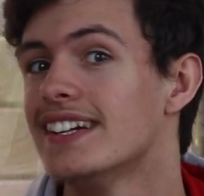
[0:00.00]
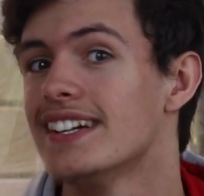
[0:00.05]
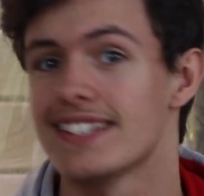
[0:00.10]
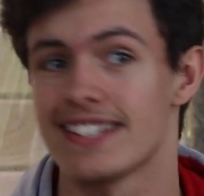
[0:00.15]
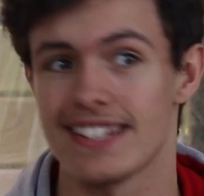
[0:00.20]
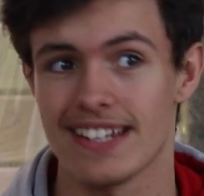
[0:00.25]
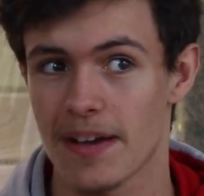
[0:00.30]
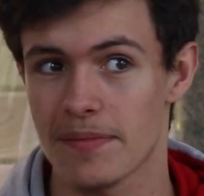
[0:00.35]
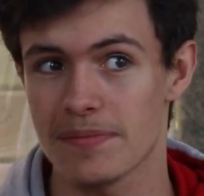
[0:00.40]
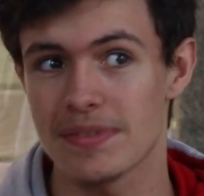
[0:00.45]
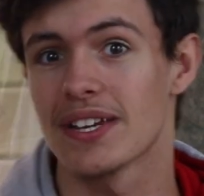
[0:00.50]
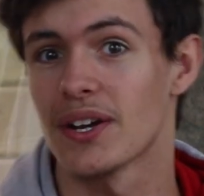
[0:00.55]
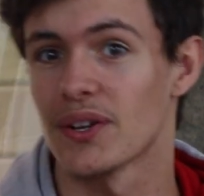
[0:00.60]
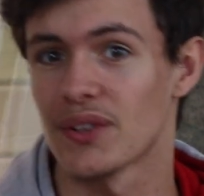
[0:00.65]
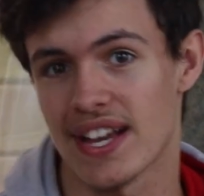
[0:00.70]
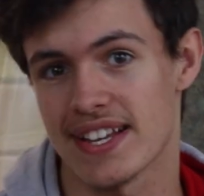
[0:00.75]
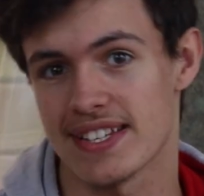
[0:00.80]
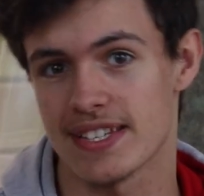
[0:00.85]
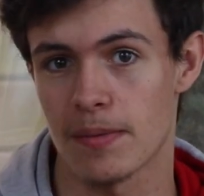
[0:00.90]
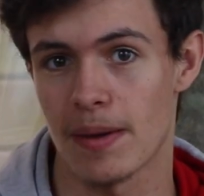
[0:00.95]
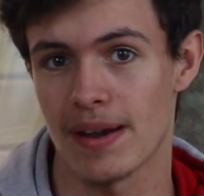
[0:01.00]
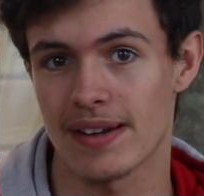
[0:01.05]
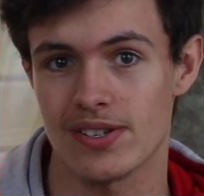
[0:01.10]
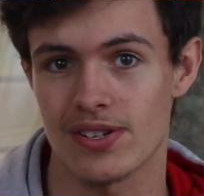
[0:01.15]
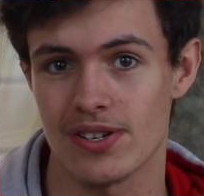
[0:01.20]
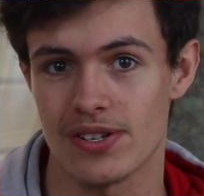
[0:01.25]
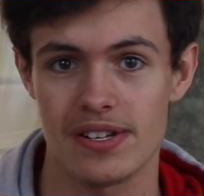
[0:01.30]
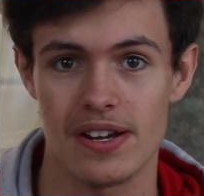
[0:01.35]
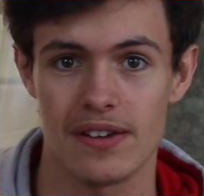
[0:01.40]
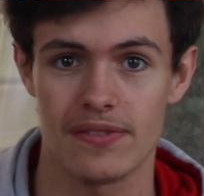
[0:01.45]
DM's Guild has some
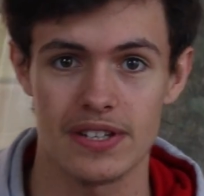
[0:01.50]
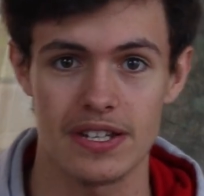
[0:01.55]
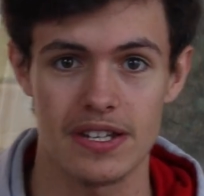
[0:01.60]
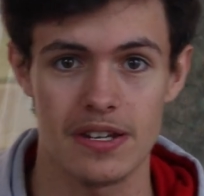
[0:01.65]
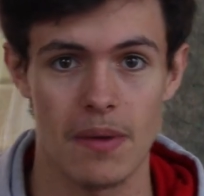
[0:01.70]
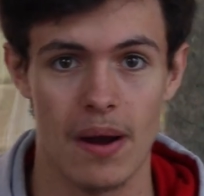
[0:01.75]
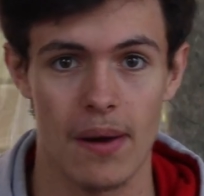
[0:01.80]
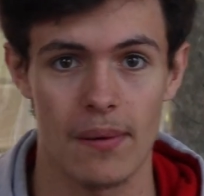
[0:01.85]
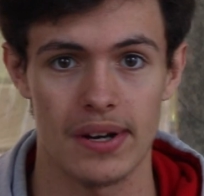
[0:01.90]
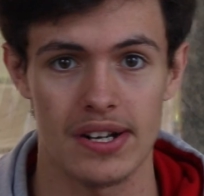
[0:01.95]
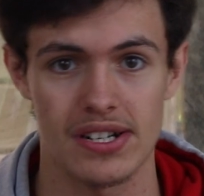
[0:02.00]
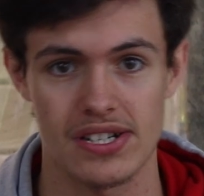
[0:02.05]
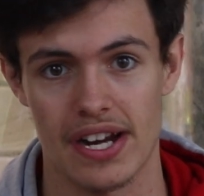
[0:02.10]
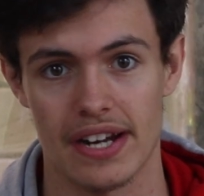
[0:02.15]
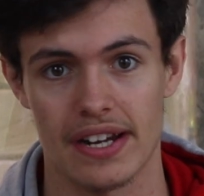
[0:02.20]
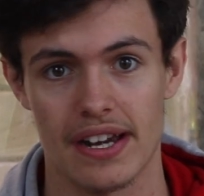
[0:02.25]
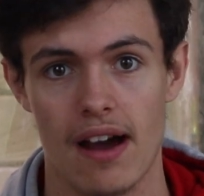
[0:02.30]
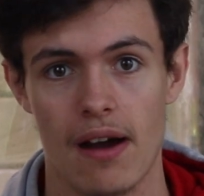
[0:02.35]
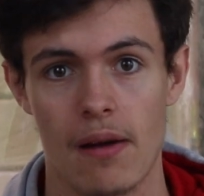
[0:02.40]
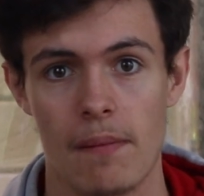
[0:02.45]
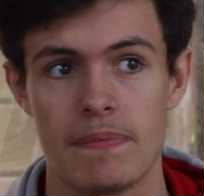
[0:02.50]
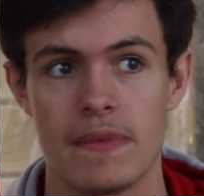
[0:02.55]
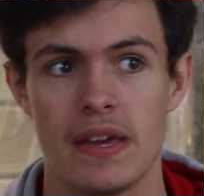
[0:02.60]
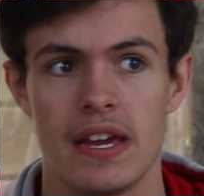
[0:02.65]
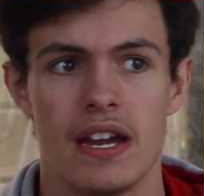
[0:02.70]
extra stuff that you might want to check out,